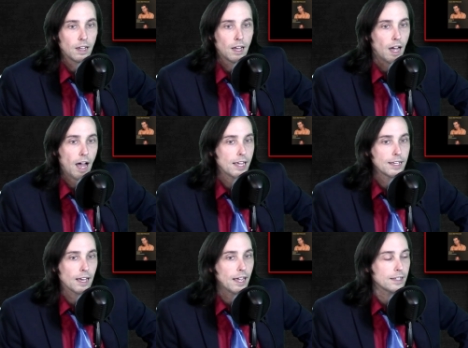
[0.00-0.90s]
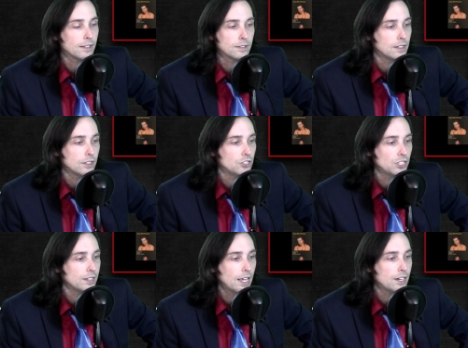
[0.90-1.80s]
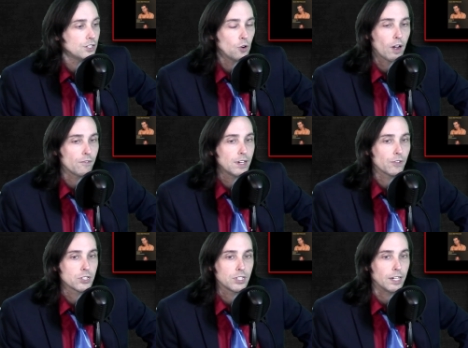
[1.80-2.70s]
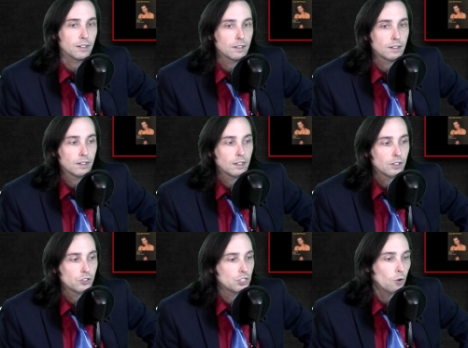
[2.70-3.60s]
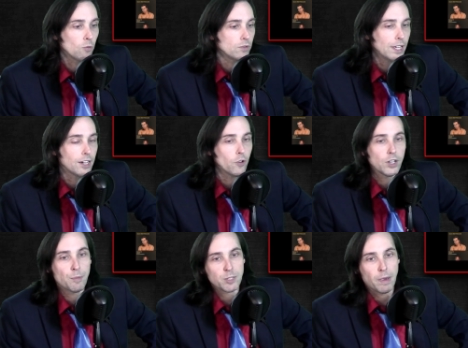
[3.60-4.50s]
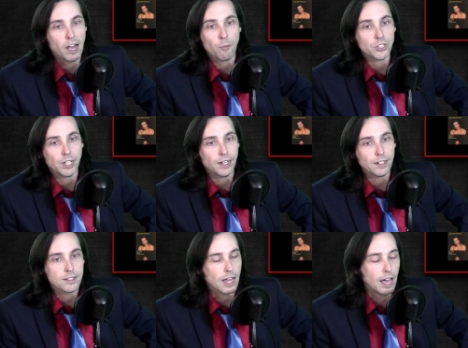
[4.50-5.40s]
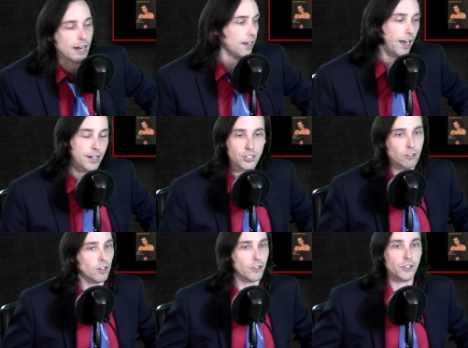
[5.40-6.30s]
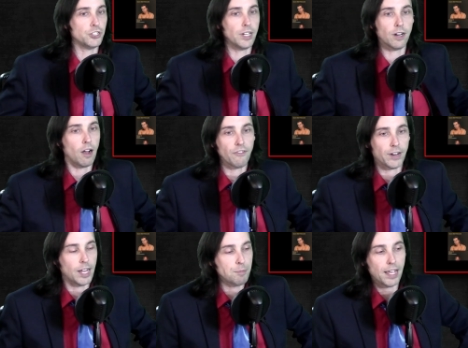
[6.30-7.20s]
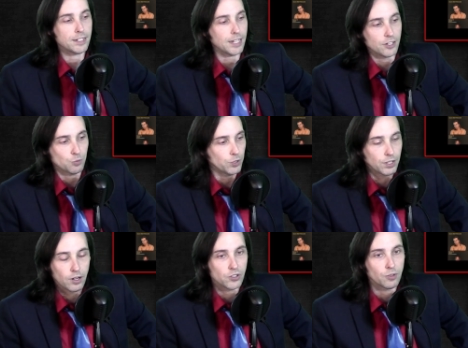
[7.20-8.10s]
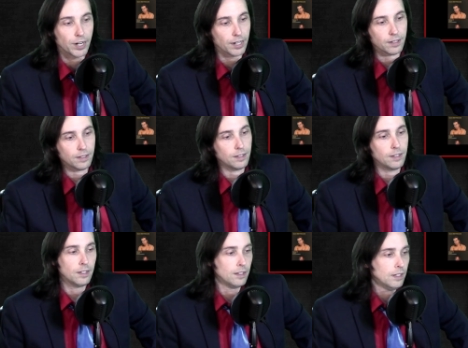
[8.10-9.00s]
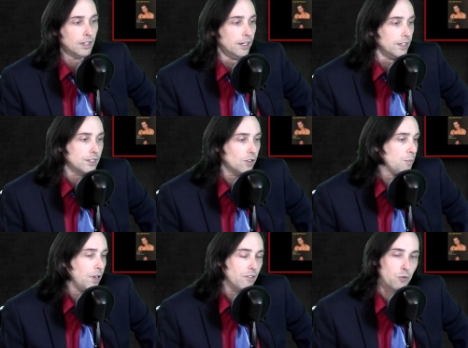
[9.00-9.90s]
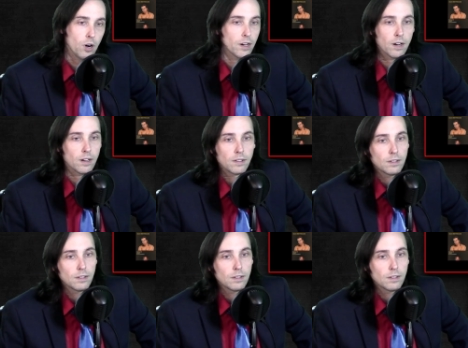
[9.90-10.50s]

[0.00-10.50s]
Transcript: The shit they do, I've never seen. So they go into Best Bout Machine because I turn other shit off and I pay attention when they're in the ring. They're above Worker.